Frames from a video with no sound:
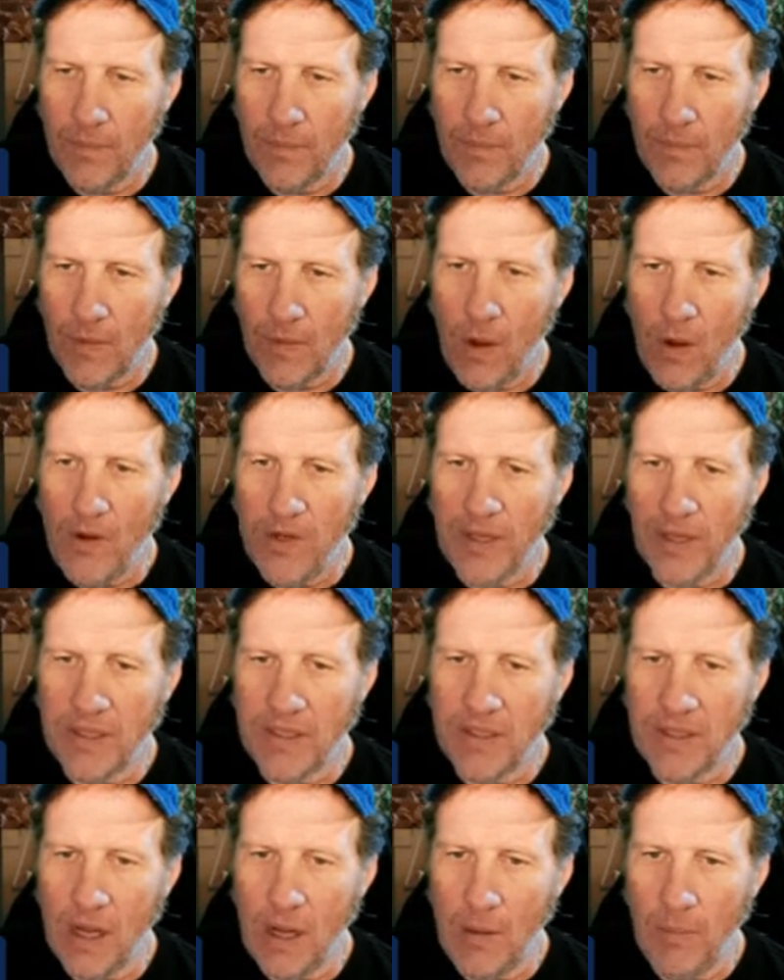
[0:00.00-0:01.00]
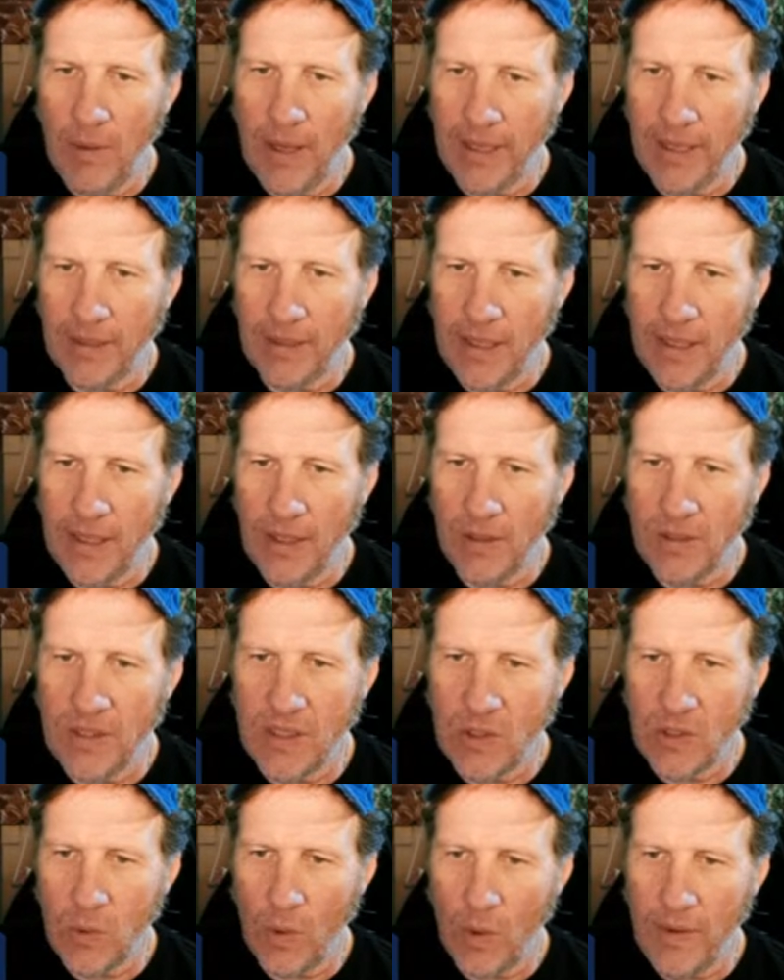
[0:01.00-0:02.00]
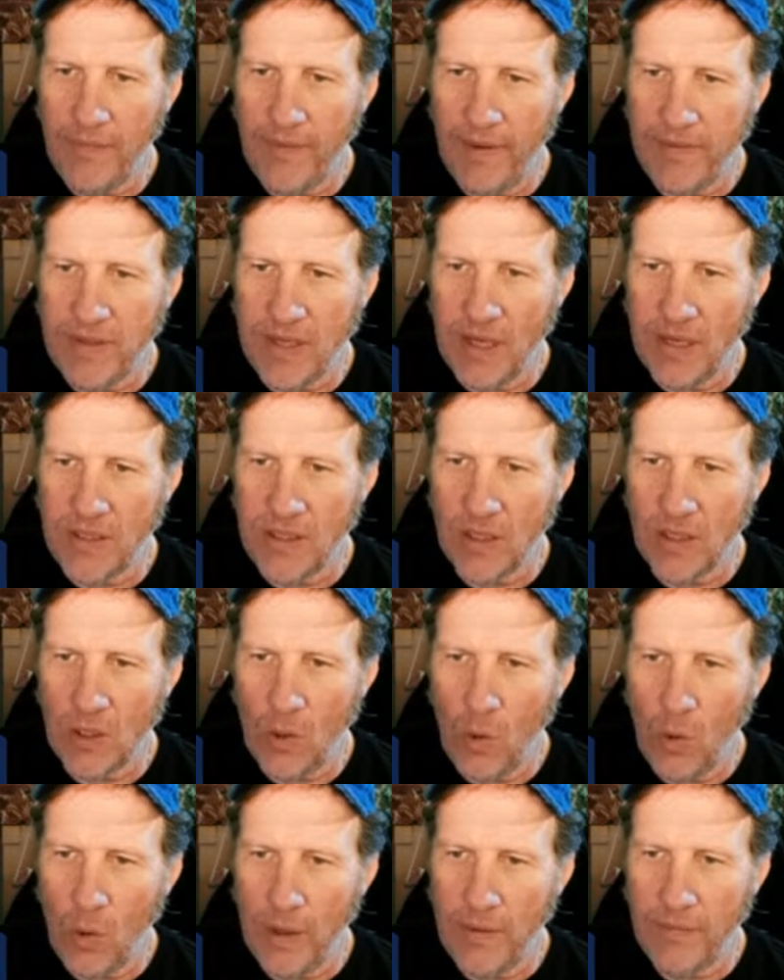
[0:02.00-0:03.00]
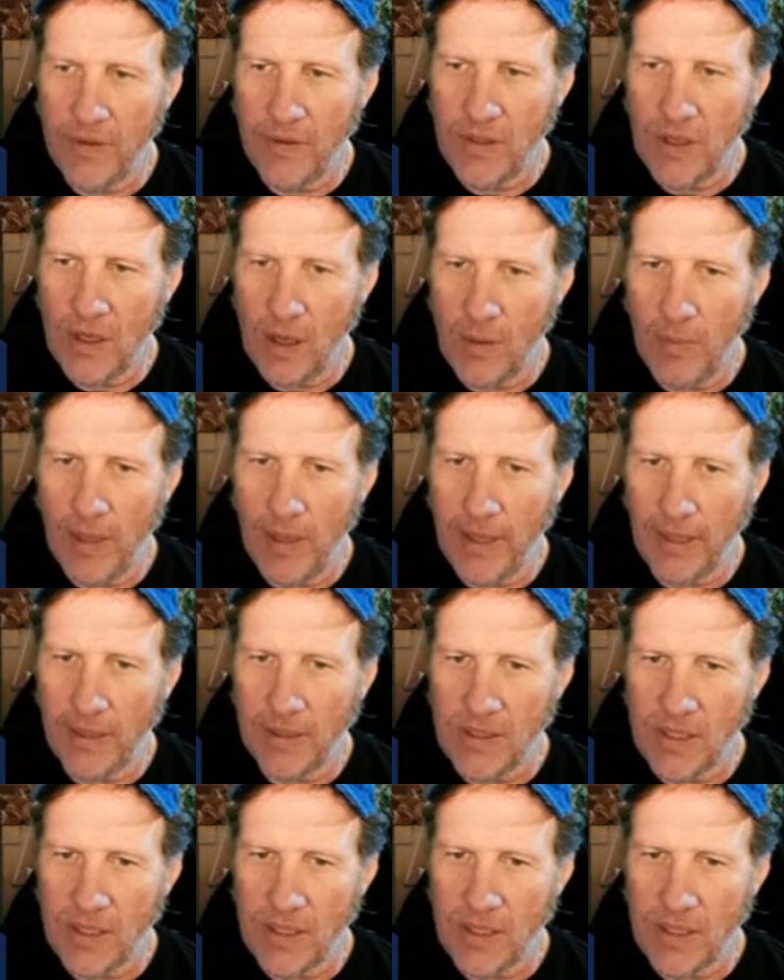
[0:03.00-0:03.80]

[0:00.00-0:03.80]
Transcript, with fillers: Oh, you get a doll blanket. There you go. Send 25 cents in coin for doll blankets,